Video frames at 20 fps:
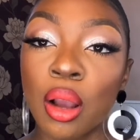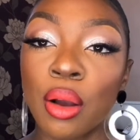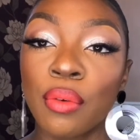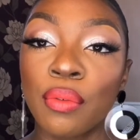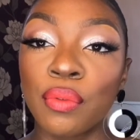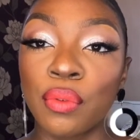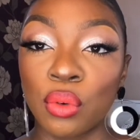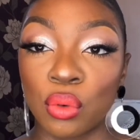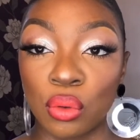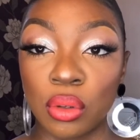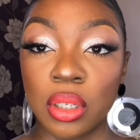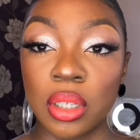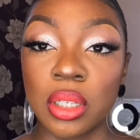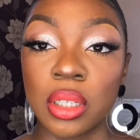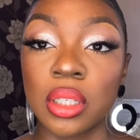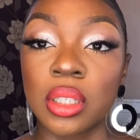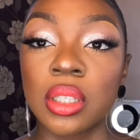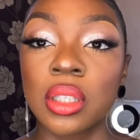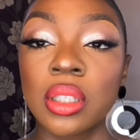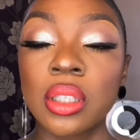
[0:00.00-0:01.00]

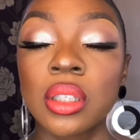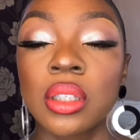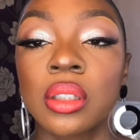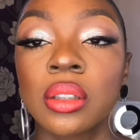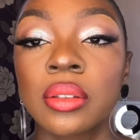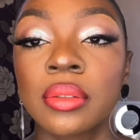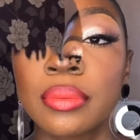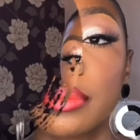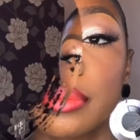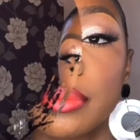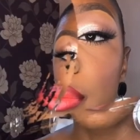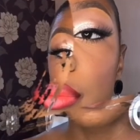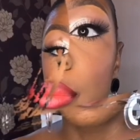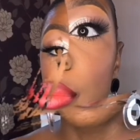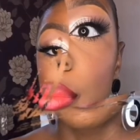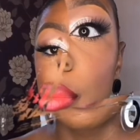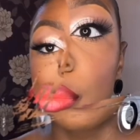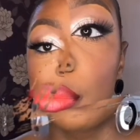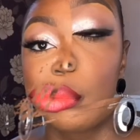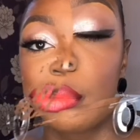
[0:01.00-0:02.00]
flawless.
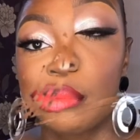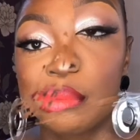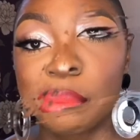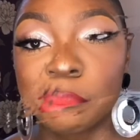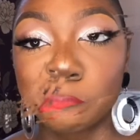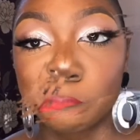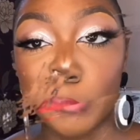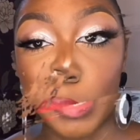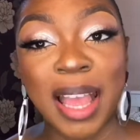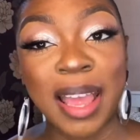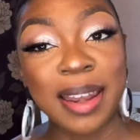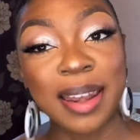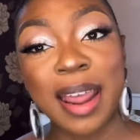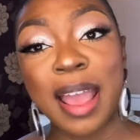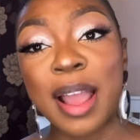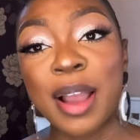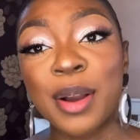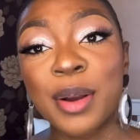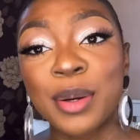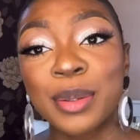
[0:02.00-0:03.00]
And
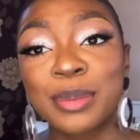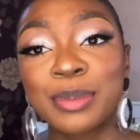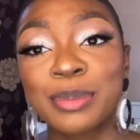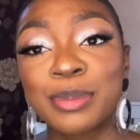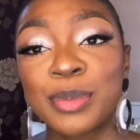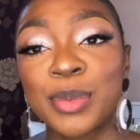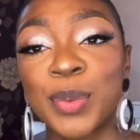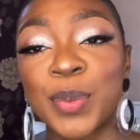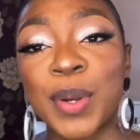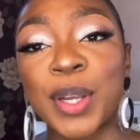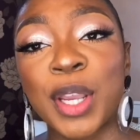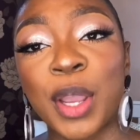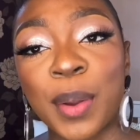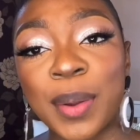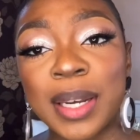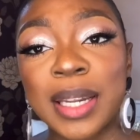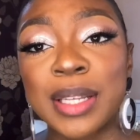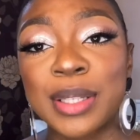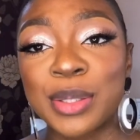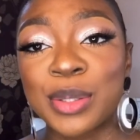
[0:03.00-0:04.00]
now we're
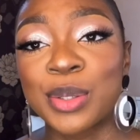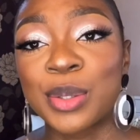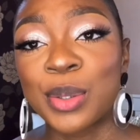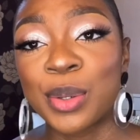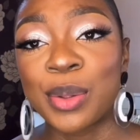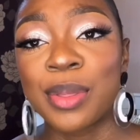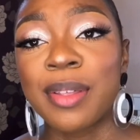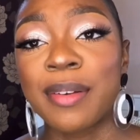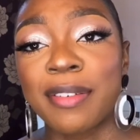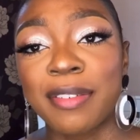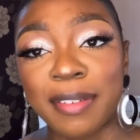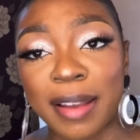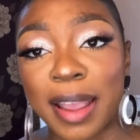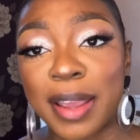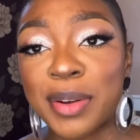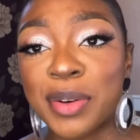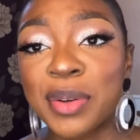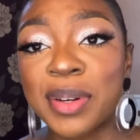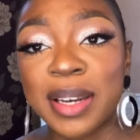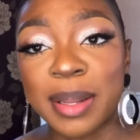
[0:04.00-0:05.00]
going into the
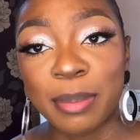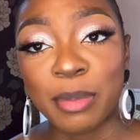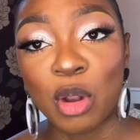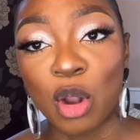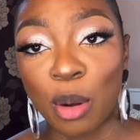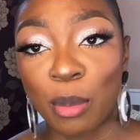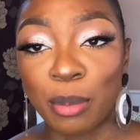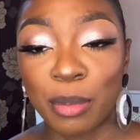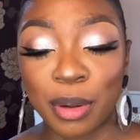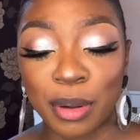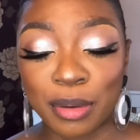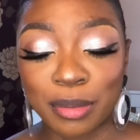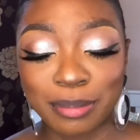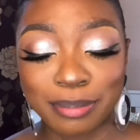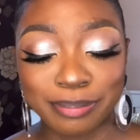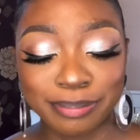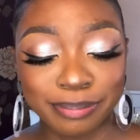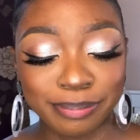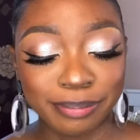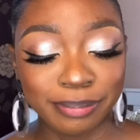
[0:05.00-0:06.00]
final lip combo.
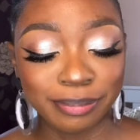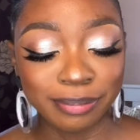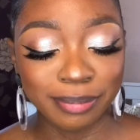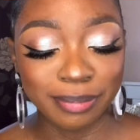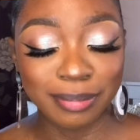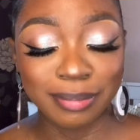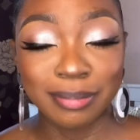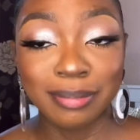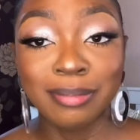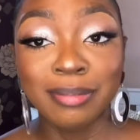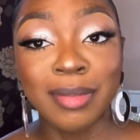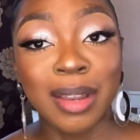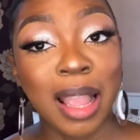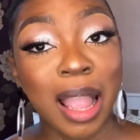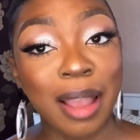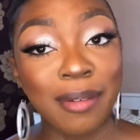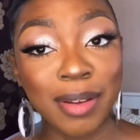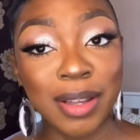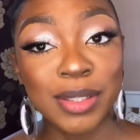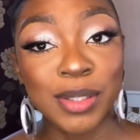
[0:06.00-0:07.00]

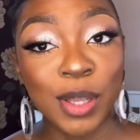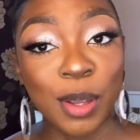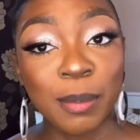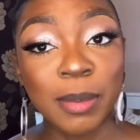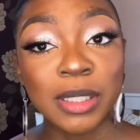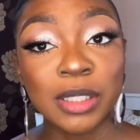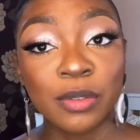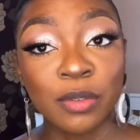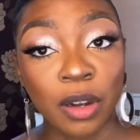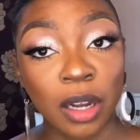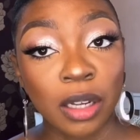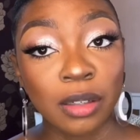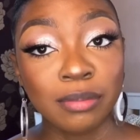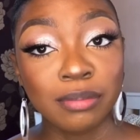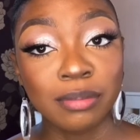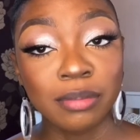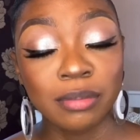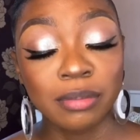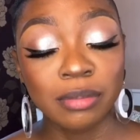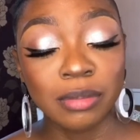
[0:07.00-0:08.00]
I've had so much
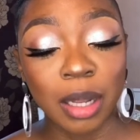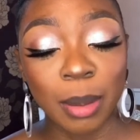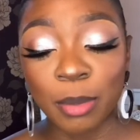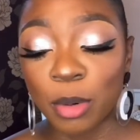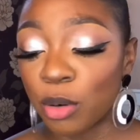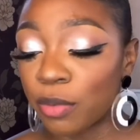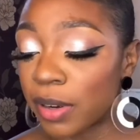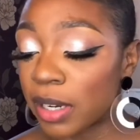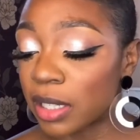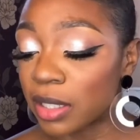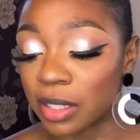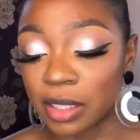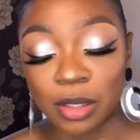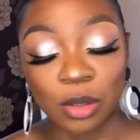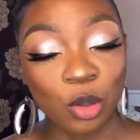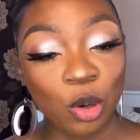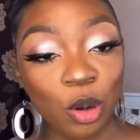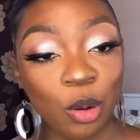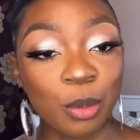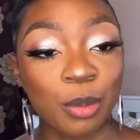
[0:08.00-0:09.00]
fun. I'm not ready to
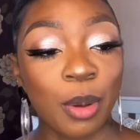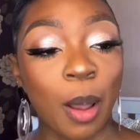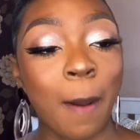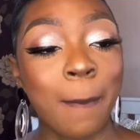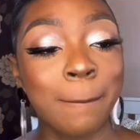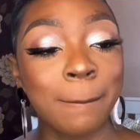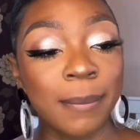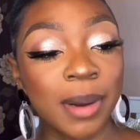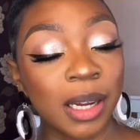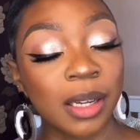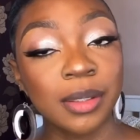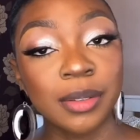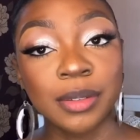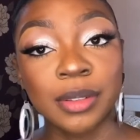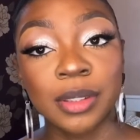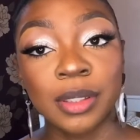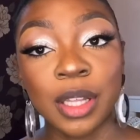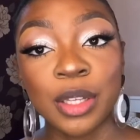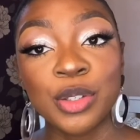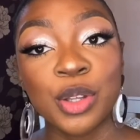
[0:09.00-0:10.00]
stop, but
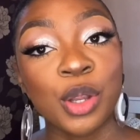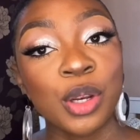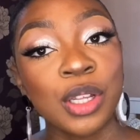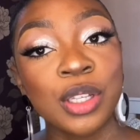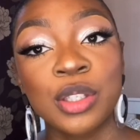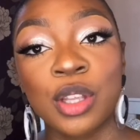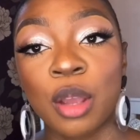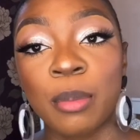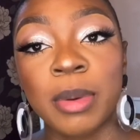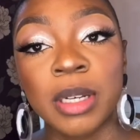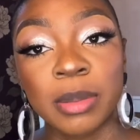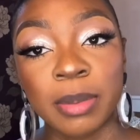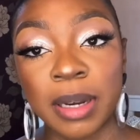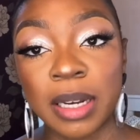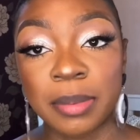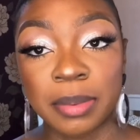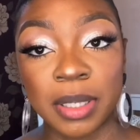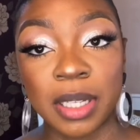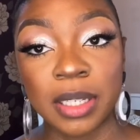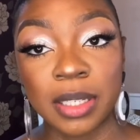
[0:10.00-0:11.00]
there's only so much my
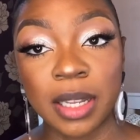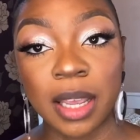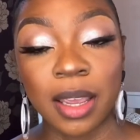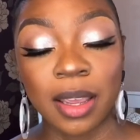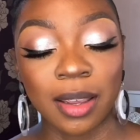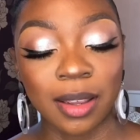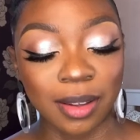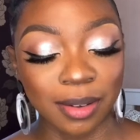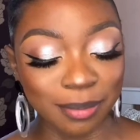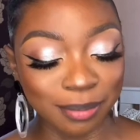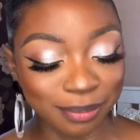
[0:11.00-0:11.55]
lips can take.